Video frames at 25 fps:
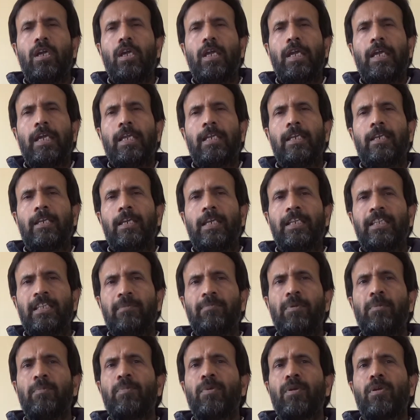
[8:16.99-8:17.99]
And in the
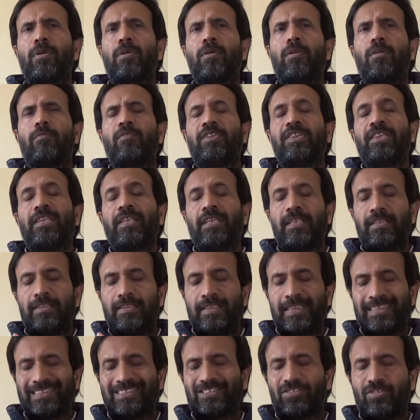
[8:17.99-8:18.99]
people with the,
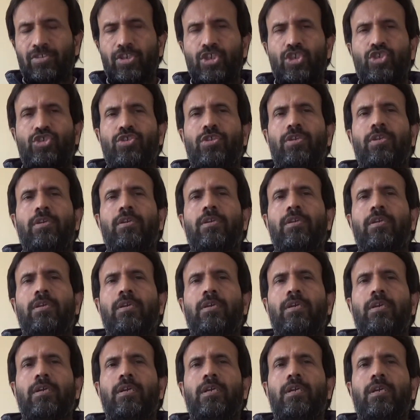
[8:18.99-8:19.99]
this condition,
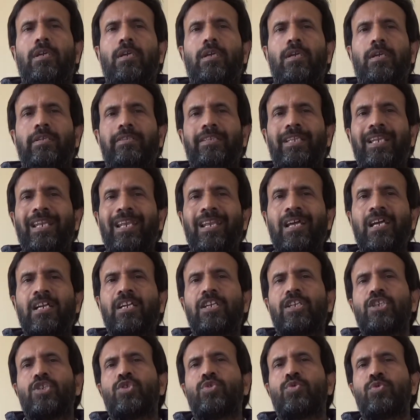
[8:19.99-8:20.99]
uh, the
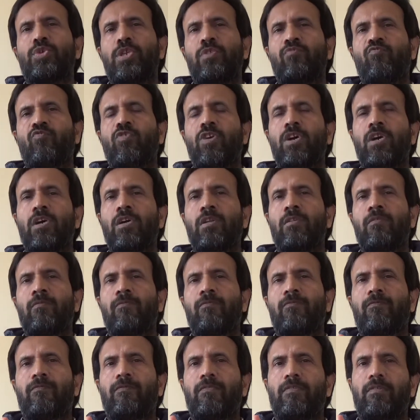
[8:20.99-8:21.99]
lung tissue
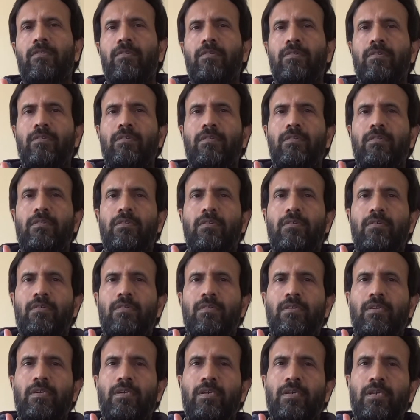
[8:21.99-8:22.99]
involved
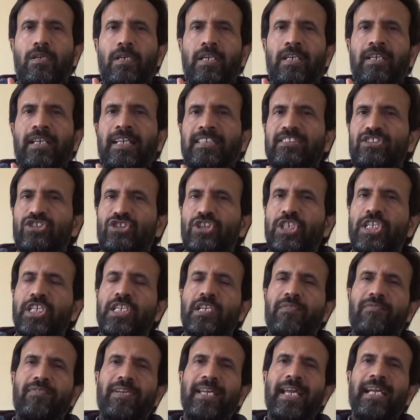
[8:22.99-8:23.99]
uh, in exchange
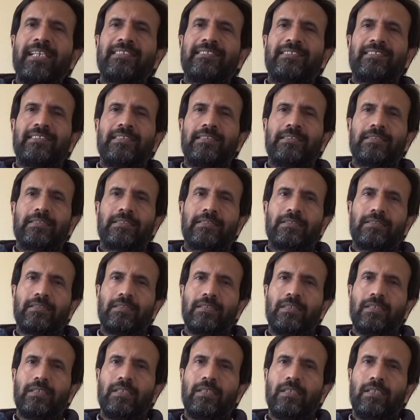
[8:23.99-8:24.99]
of gases
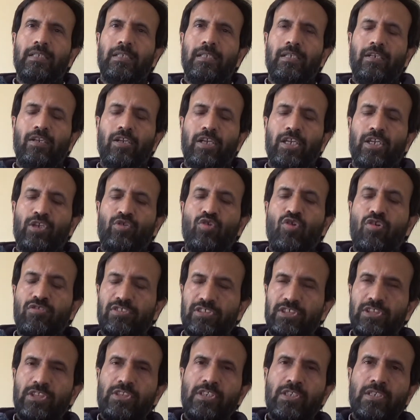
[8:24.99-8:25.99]
like
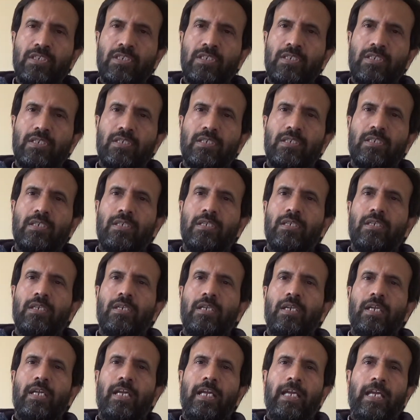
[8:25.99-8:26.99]
oxygen
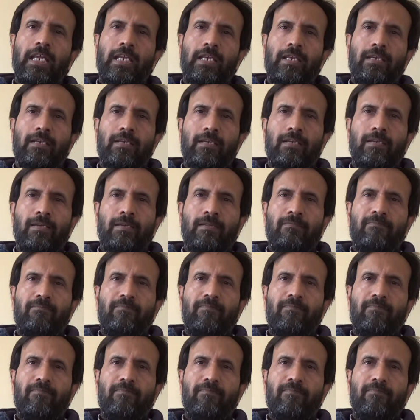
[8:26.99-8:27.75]
and uh,